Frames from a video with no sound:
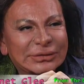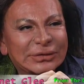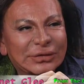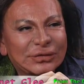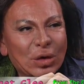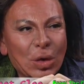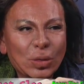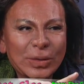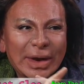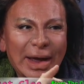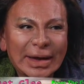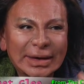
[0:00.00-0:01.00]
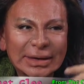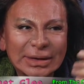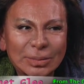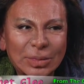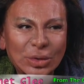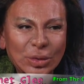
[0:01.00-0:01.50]
So we are
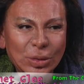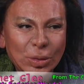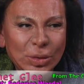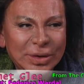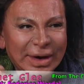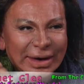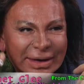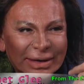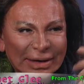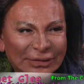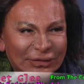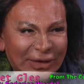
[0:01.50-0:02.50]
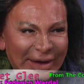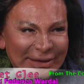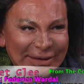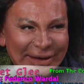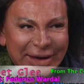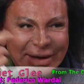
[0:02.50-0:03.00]
in blue, green,
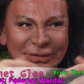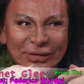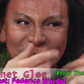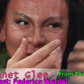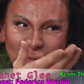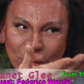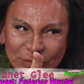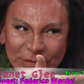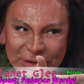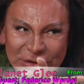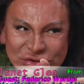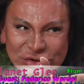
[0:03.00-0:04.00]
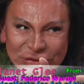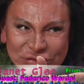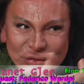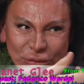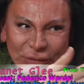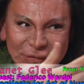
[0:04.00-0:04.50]
etc. This, of course, she
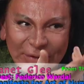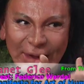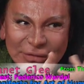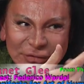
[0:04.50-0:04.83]
chose that.